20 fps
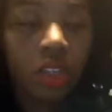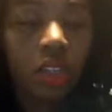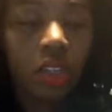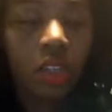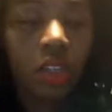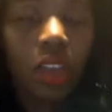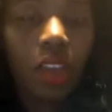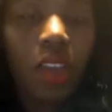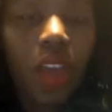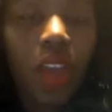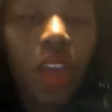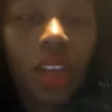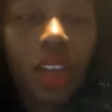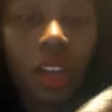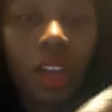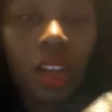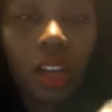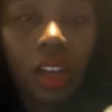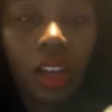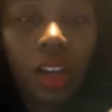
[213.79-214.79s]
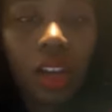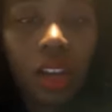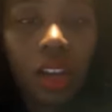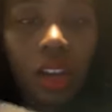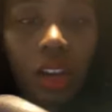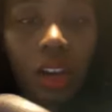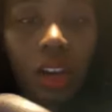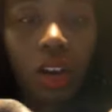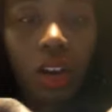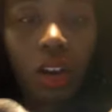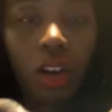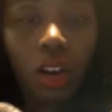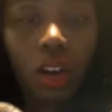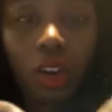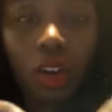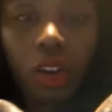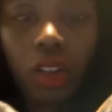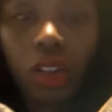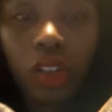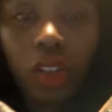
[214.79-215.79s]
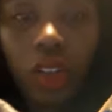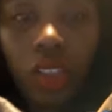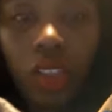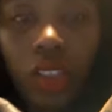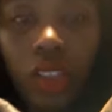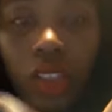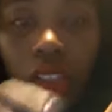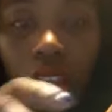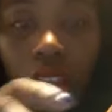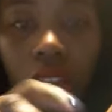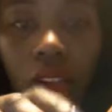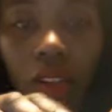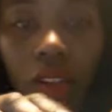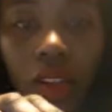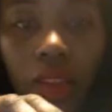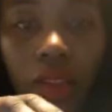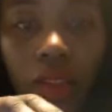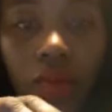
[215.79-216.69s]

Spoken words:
So they kind of crisscross each other.